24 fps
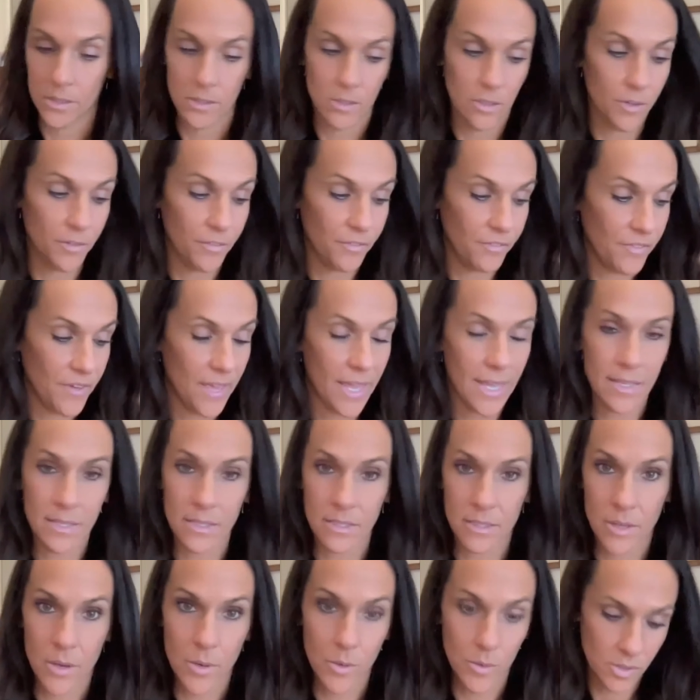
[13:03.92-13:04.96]
So face
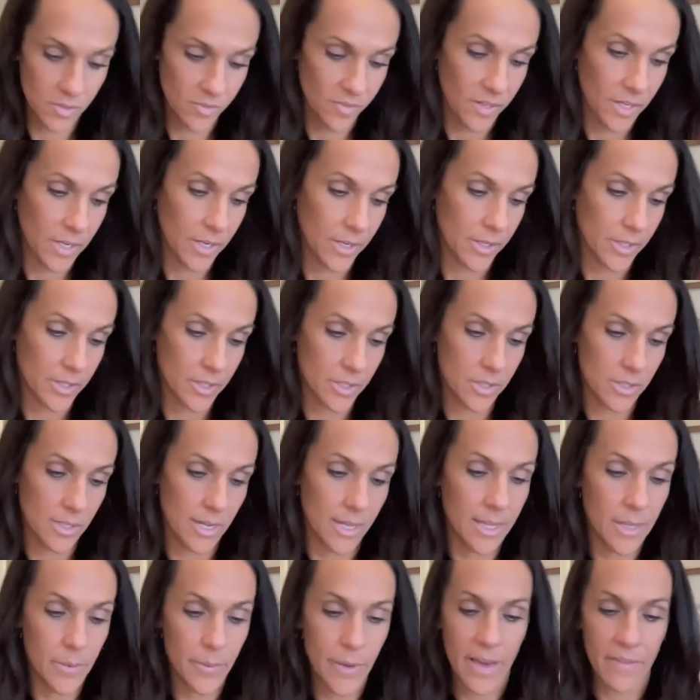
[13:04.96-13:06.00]
those fears.
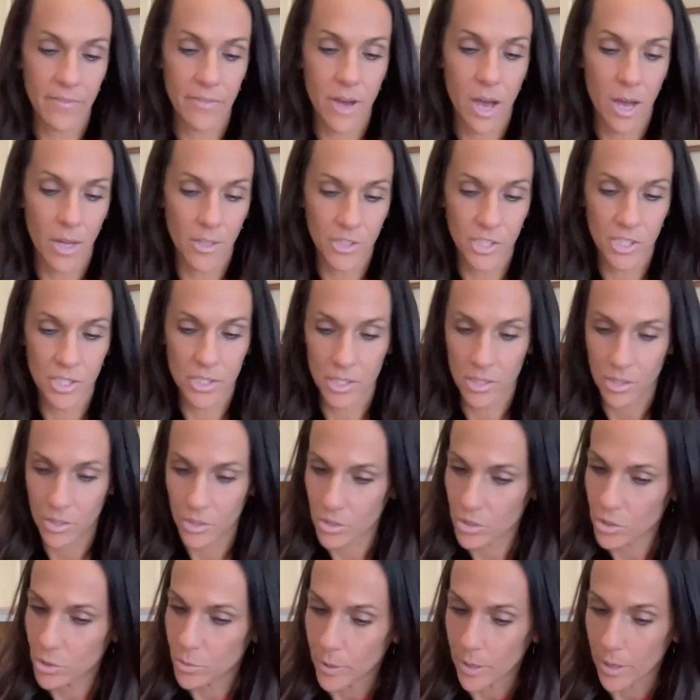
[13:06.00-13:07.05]
And then we have conscious
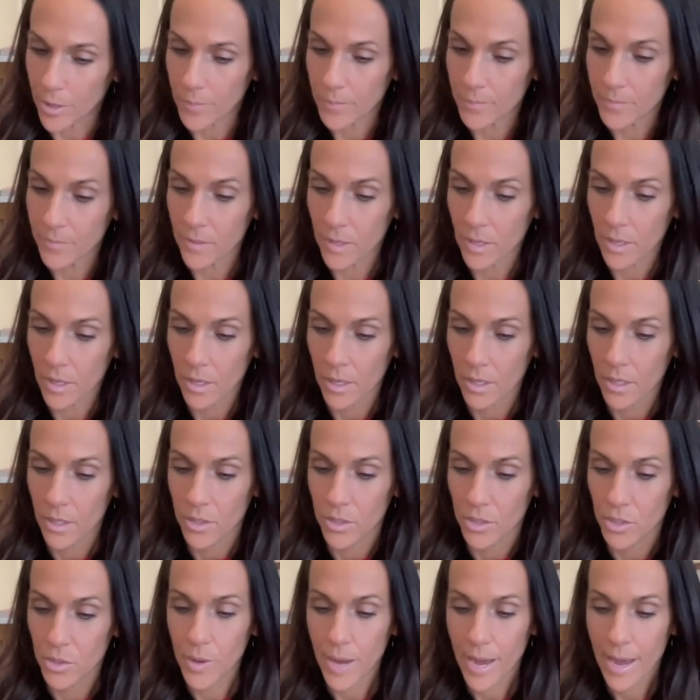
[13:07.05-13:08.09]
consumer.
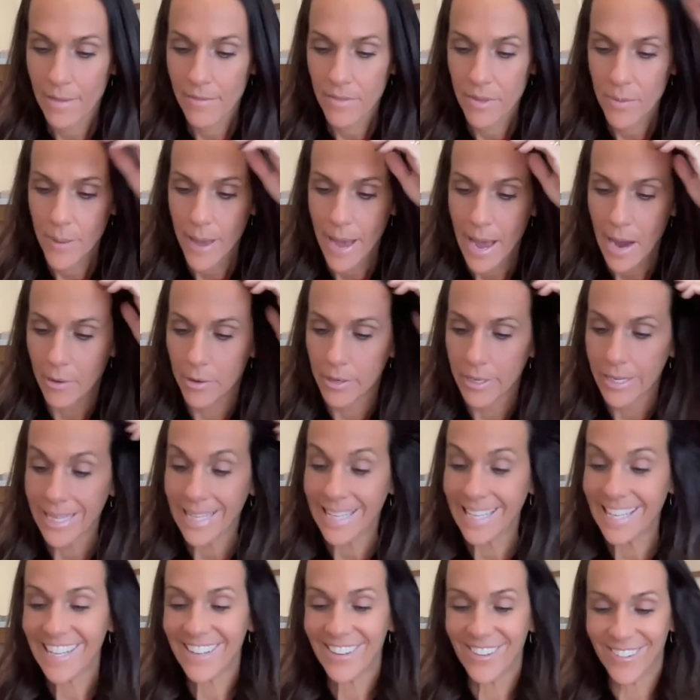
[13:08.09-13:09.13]
You have the power to
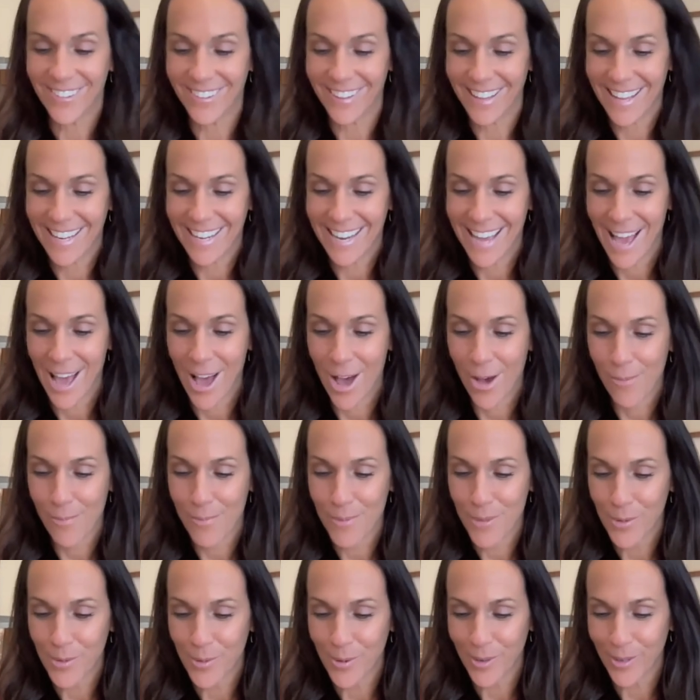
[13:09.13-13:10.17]
heal and help
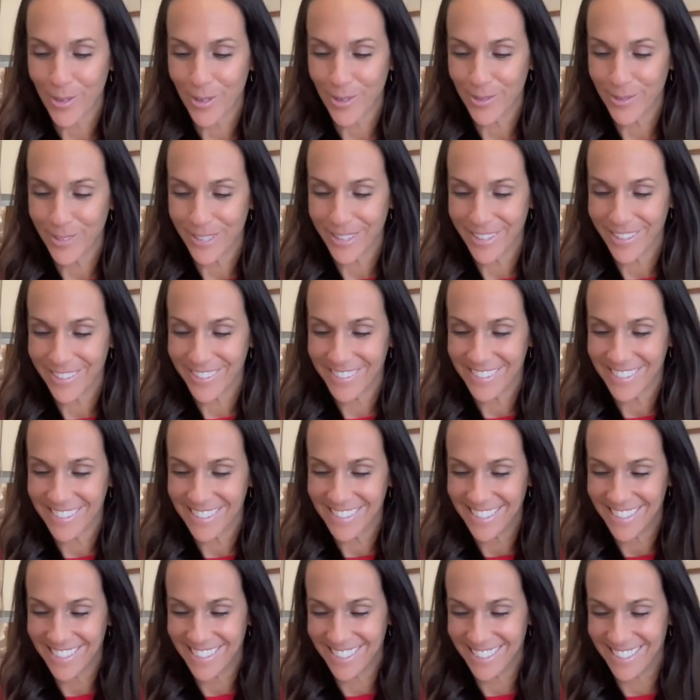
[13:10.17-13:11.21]
the world with your
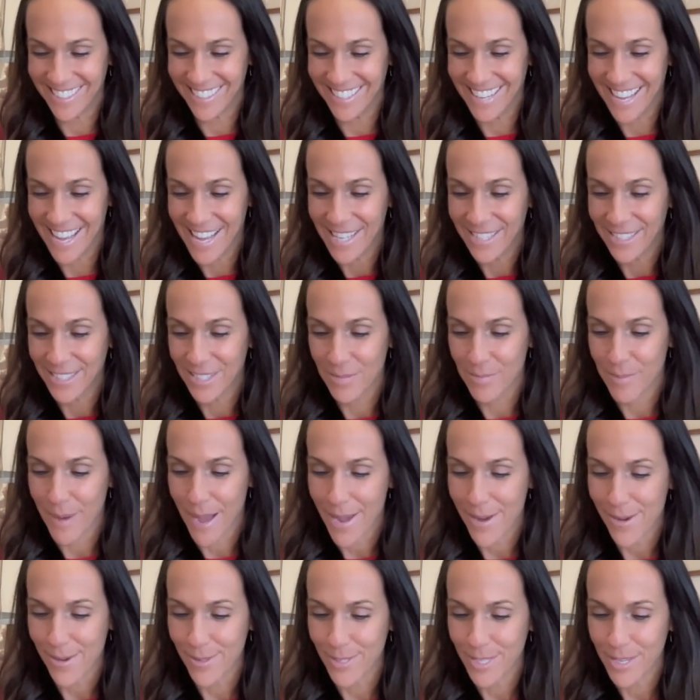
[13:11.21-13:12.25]
decision to
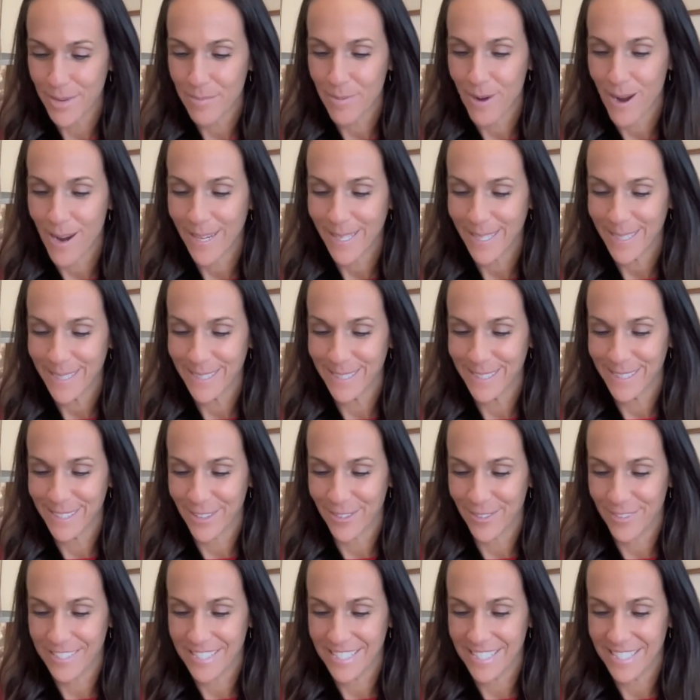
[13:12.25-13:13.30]
buy only products and
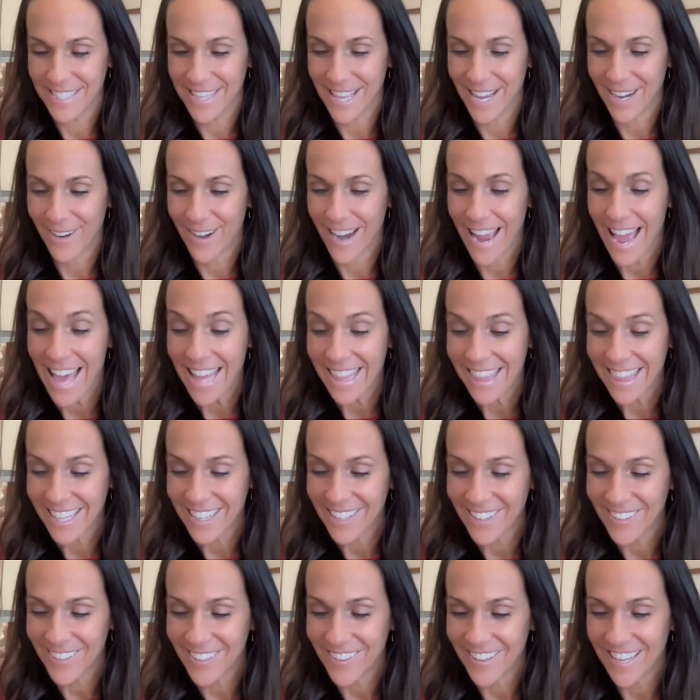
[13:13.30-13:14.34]
services that are
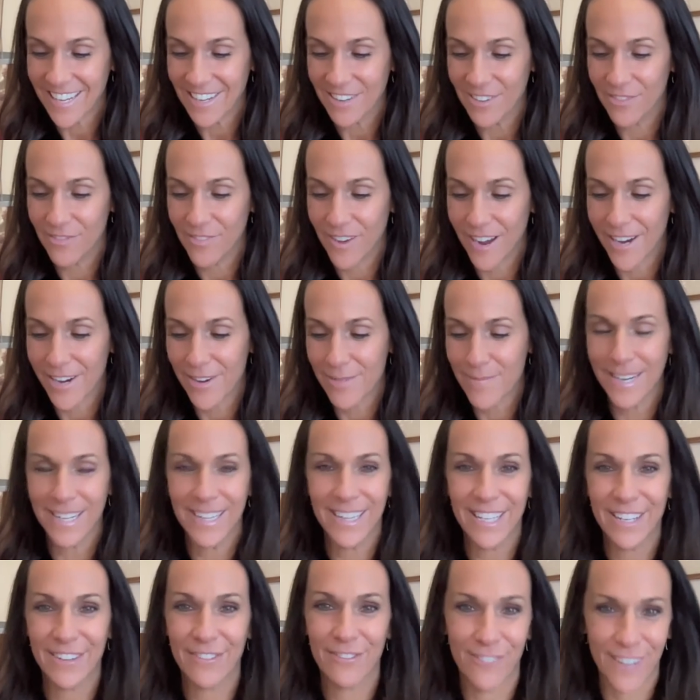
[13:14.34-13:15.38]
ethical and
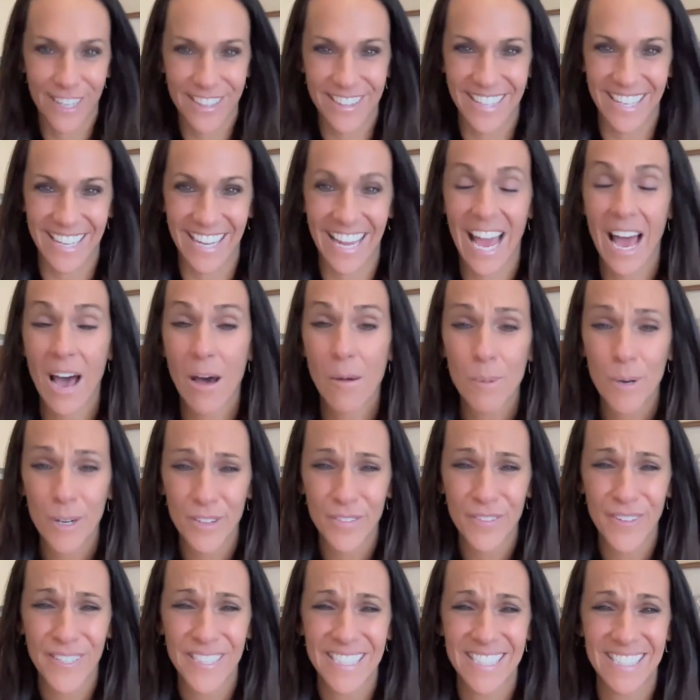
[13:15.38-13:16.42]
environmentally friendly. How
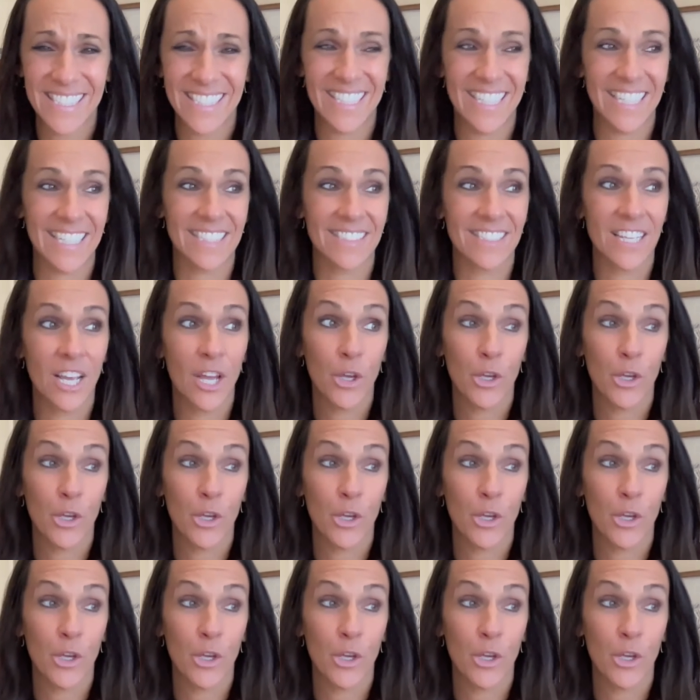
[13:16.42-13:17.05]
perfect is this?